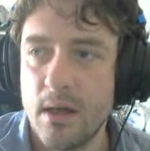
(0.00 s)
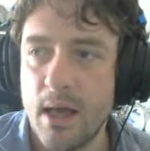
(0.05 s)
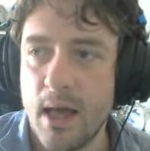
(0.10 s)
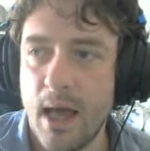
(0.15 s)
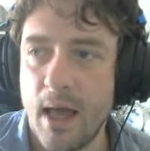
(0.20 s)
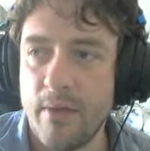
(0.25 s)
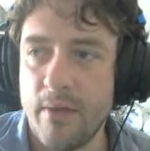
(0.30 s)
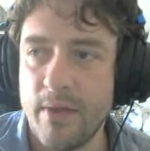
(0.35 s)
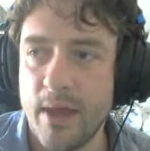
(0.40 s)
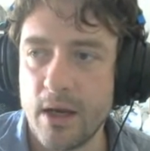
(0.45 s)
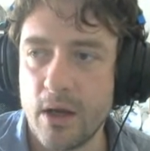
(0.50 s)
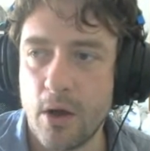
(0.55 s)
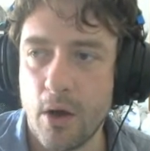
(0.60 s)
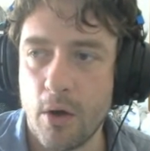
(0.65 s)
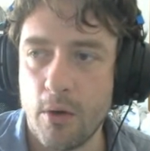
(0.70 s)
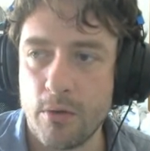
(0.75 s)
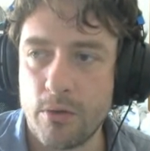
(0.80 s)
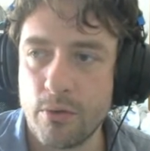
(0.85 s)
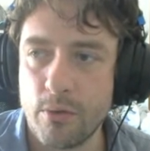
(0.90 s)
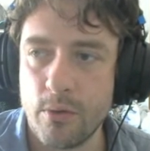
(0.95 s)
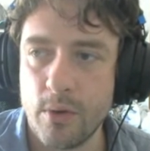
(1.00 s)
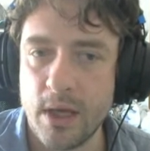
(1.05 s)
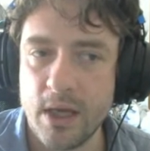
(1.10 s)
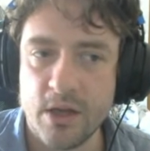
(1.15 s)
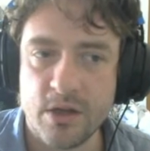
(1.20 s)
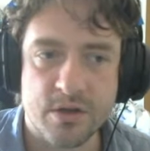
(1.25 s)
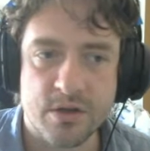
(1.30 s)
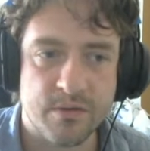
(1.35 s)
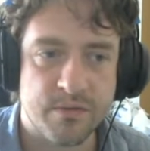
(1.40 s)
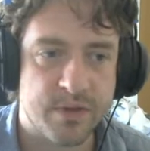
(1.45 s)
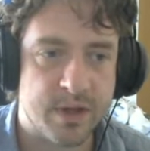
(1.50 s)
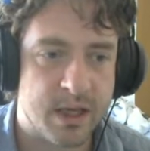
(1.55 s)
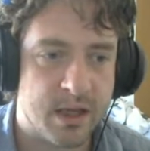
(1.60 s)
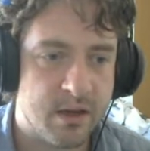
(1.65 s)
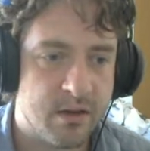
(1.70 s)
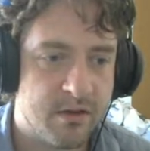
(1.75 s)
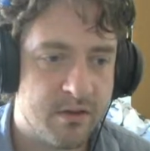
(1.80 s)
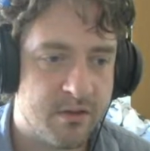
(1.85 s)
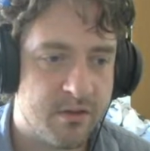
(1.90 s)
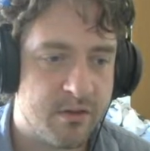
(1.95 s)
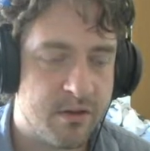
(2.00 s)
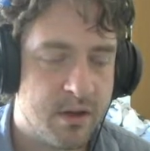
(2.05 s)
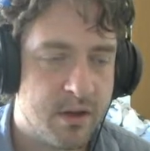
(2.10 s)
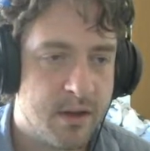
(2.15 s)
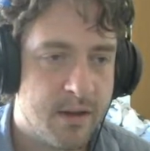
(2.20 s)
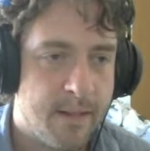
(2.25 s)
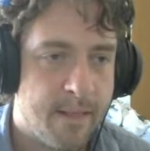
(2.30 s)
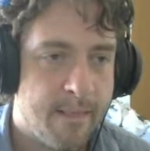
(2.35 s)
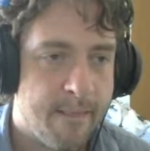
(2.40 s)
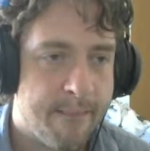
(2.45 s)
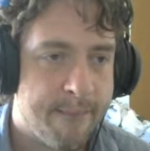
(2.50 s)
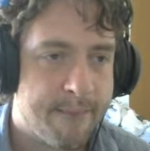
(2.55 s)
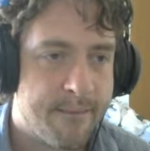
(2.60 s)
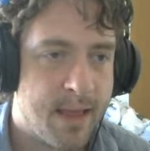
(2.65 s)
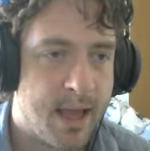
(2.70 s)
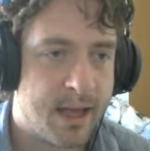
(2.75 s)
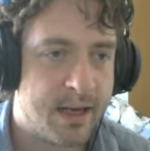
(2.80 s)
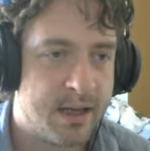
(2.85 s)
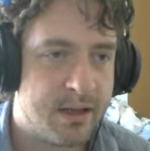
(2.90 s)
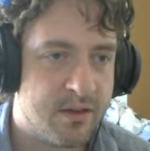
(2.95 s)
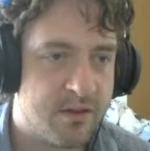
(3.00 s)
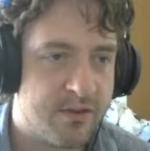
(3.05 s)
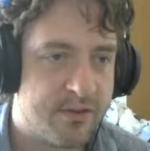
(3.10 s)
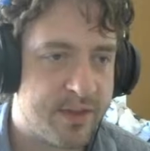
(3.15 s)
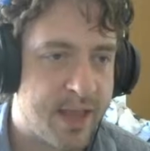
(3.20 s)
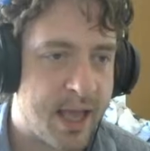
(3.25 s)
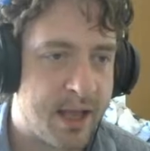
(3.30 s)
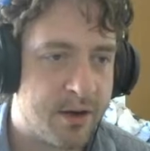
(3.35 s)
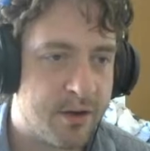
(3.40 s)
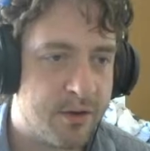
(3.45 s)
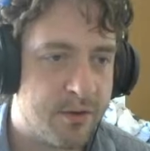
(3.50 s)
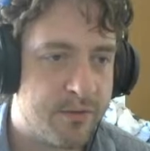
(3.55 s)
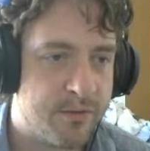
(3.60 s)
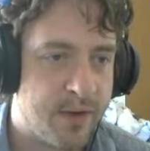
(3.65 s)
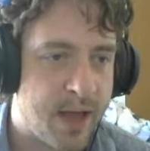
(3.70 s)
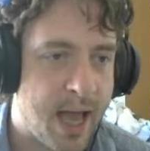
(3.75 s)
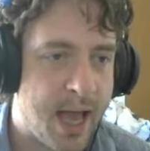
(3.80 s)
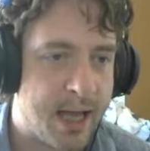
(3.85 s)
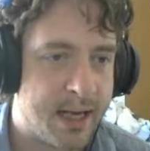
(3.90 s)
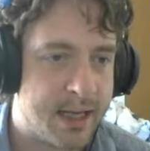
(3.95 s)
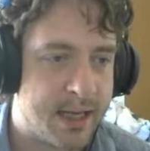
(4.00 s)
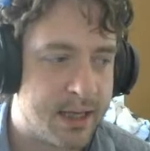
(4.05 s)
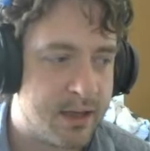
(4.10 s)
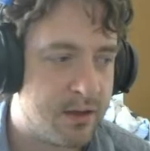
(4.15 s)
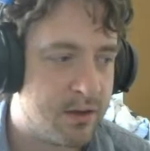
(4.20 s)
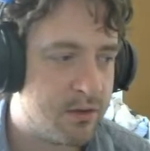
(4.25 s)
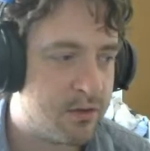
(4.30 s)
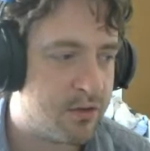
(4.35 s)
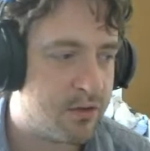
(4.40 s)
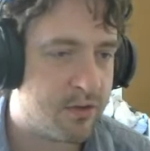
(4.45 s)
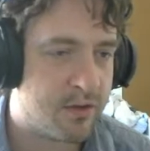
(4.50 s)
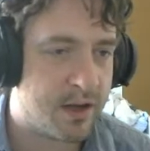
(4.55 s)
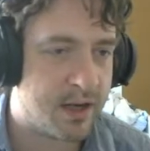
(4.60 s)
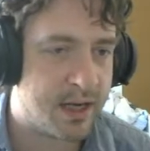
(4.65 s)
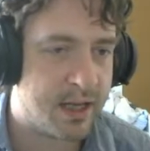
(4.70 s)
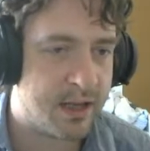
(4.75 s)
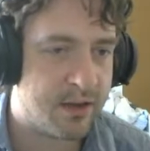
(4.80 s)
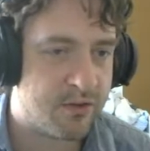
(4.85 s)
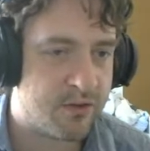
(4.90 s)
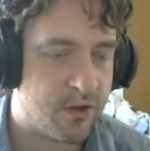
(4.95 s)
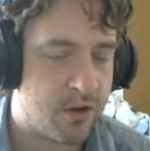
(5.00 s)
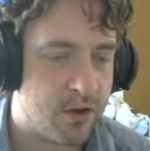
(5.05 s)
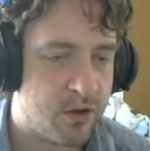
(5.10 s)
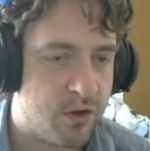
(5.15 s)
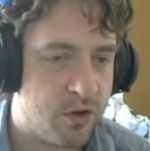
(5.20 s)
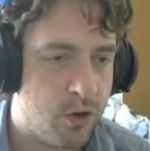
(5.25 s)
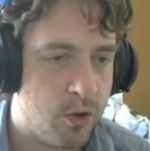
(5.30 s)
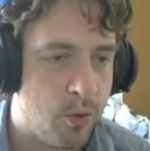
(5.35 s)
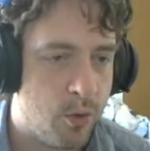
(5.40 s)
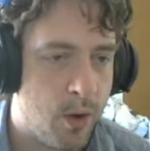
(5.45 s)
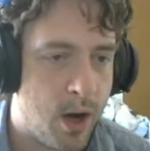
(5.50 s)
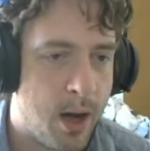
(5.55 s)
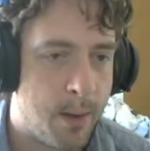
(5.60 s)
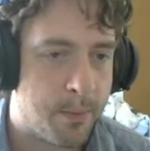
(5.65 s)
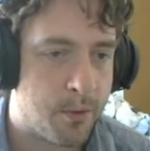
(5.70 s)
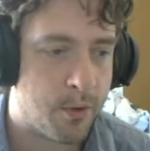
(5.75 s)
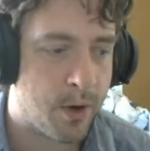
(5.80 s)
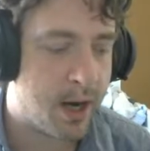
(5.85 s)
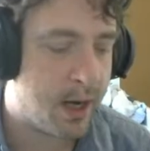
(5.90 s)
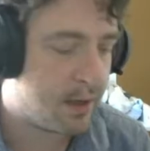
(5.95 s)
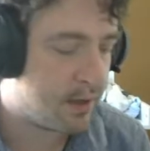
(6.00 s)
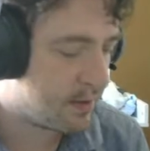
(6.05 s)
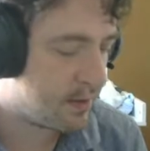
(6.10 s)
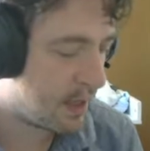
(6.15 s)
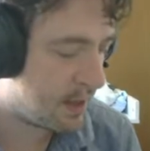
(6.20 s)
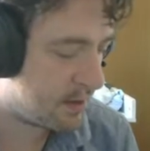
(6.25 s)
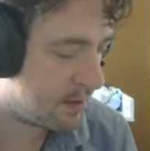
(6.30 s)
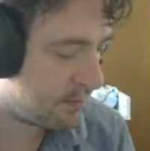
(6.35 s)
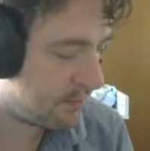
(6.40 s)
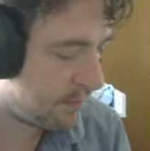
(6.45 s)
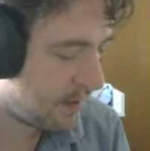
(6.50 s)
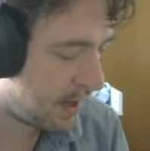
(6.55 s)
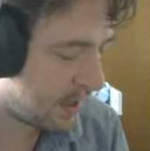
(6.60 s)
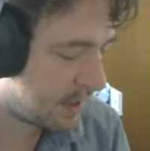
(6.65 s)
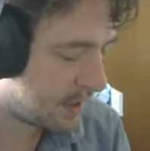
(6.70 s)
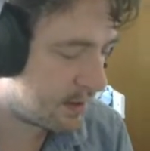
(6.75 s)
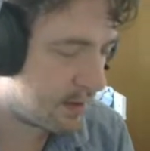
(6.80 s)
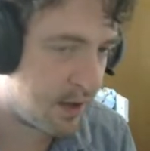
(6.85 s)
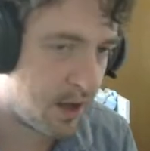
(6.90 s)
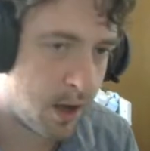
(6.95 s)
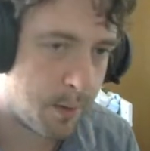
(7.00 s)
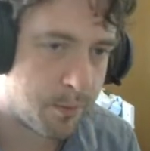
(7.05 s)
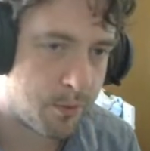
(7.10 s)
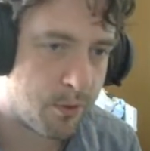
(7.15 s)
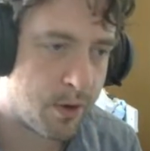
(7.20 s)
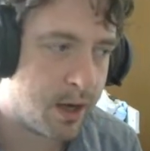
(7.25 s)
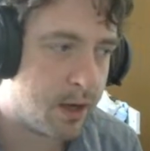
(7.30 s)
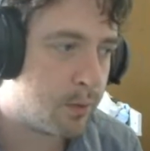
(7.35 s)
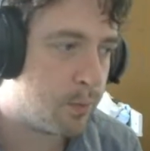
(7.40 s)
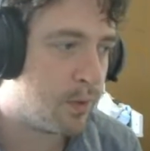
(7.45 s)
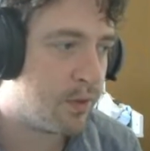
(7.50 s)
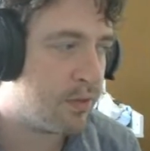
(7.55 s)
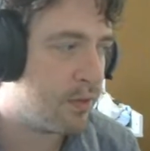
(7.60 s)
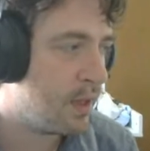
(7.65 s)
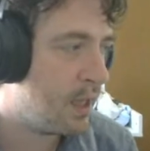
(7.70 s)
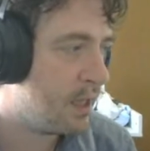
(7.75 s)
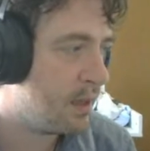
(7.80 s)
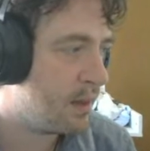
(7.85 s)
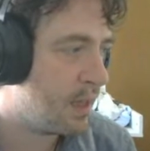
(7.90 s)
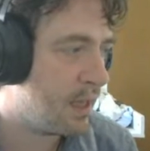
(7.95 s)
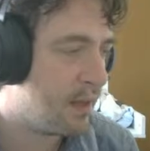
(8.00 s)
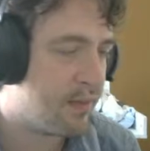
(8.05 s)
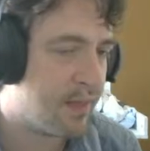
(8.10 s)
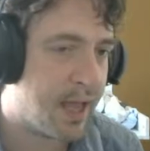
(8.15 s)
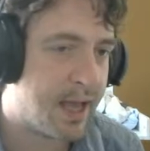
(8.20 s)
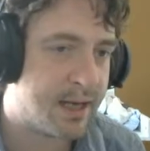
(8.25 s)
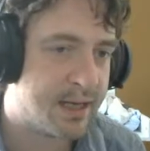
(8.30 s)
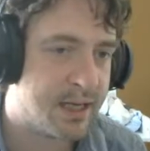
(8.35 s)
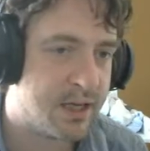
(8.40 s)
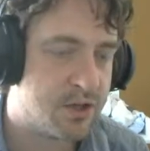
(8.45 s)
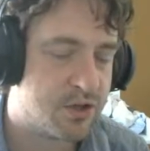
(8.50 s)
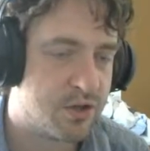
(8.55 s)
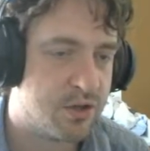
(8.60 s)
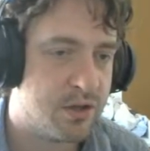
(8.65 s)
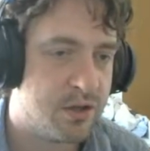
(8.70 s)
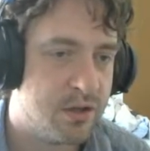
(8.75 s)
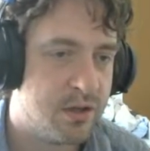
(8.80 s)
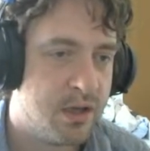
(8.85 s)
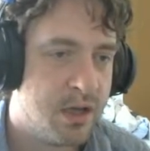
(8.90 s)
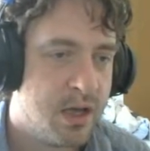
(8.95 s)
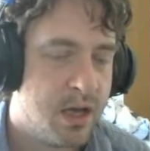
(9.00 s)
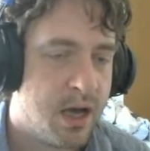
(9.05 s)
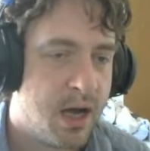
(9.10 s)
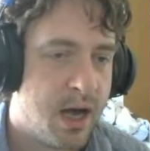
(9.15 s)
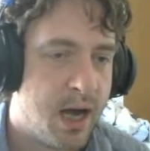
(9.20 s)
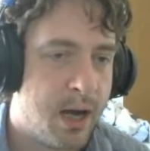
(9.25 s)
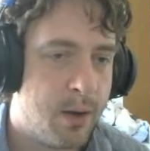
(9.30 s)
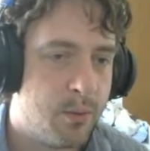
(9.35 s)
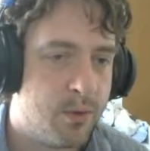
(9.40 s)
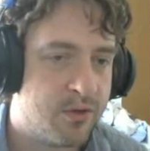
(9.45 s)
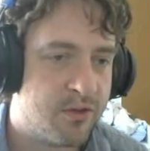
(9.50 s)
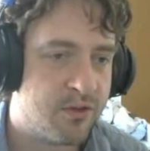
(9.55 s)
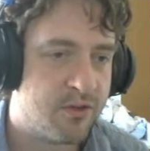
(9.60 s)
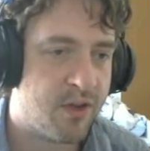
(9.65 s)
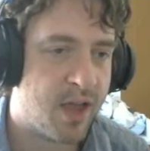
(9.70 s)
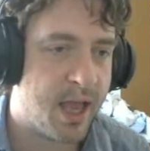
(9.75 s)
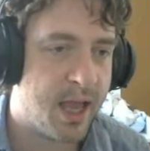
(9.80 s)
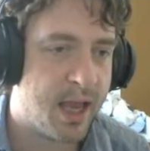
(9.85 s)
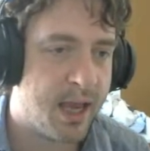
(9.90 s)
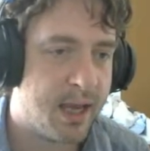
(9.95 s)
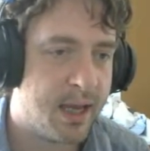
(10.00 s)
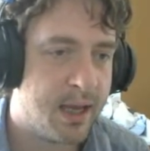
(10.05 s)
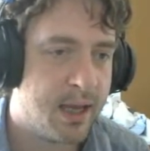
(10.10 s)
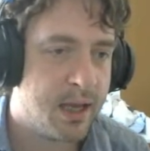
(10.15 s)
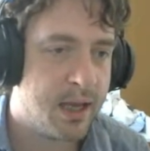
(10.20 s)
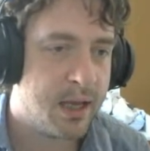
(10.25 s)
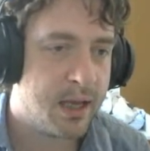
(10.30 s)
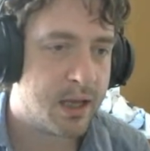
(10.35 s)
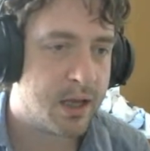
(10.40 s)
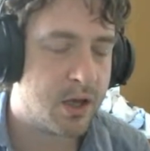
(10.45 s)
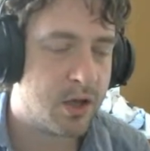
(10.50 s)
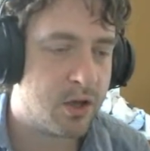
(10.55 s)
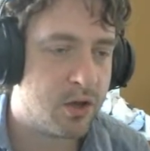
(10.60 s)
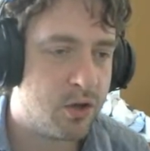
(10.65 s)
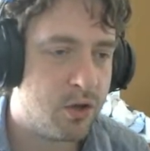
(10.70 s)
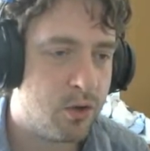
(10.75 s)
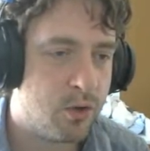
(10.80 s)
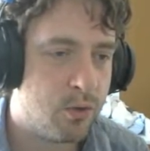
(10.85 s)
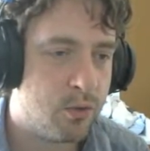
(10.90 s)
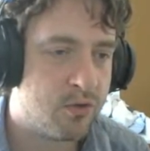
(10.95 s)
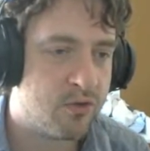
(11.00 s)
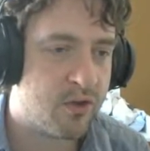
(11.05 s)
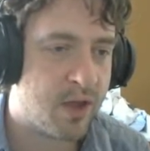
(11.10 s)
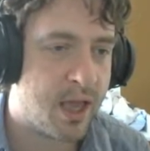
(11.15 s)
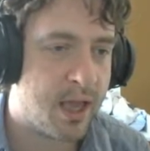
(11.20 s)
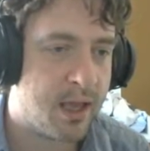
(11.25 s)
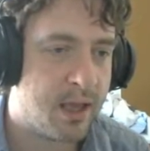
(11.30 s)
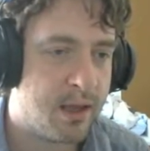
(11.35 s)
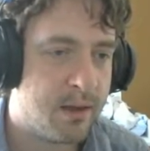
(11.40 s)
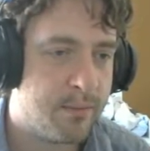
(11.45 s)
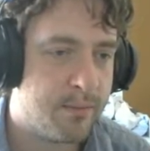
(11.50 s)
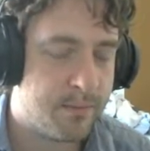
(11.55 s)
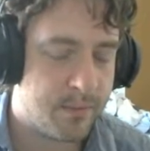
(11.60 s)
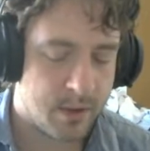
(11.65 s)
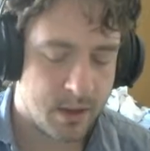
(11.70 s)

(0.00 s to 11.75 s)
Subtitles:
and then go through each of these, and instead of adding to the list a new upgrade and then defining the upgrade in that addition, I would say, can you say,